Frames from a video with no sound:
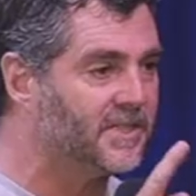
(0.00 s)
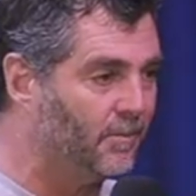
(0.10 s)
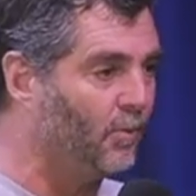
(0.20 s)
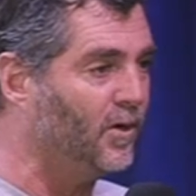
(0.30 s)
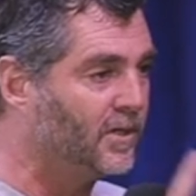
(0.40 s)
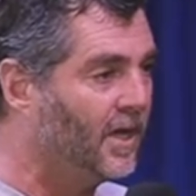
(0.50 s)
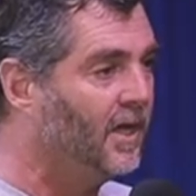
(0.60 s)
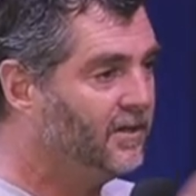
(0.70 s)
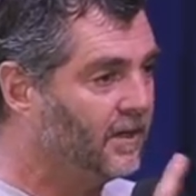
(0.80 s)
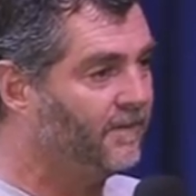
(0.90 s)
at some point
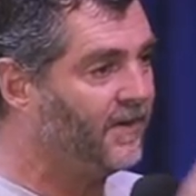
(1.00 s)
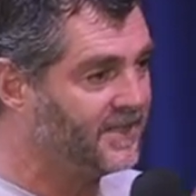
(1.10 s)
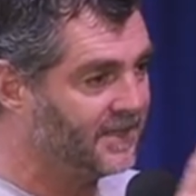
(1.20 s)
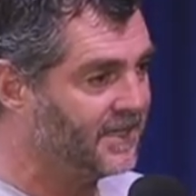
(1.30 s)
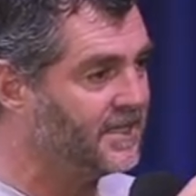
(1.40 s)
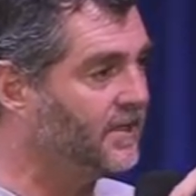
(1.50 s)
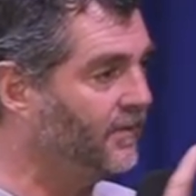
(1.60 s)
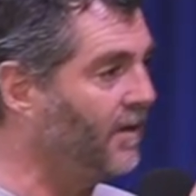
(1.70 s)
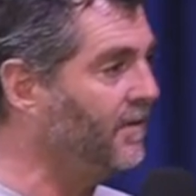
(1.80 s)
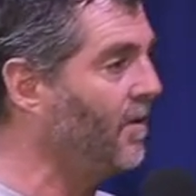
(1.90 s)
you're going to face the test of
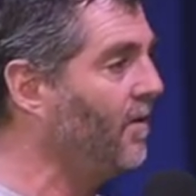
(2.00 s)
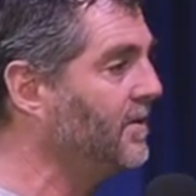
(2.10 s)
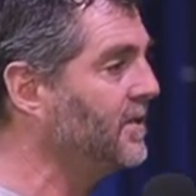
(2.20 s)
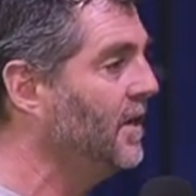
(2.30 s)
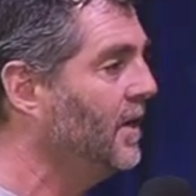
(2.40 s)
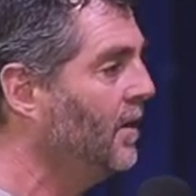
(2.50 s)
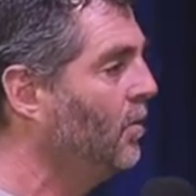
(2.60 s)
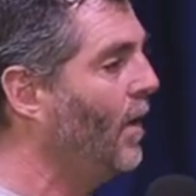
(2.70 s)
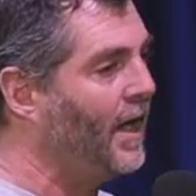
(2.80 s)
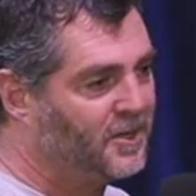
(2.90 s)
your own heart.
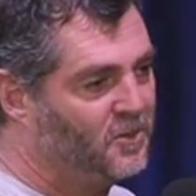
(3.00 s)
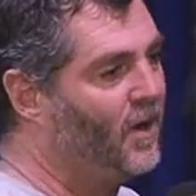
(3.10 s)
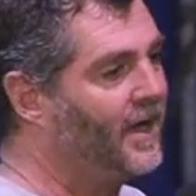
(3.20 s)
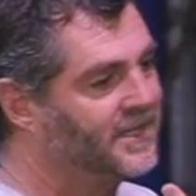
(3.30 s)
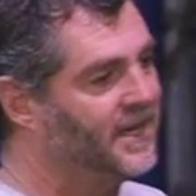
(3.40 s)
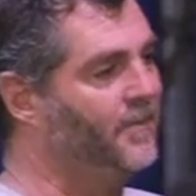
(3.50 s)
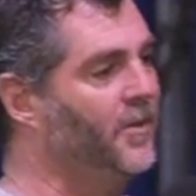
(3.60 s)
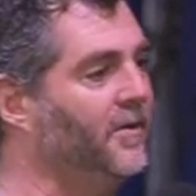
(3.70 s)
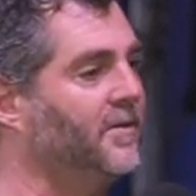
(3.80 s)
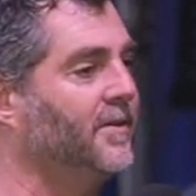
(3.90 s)
Why are you right and I'm
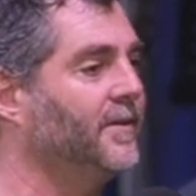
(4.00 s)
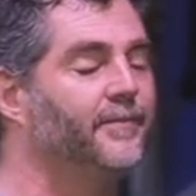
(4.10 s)
not?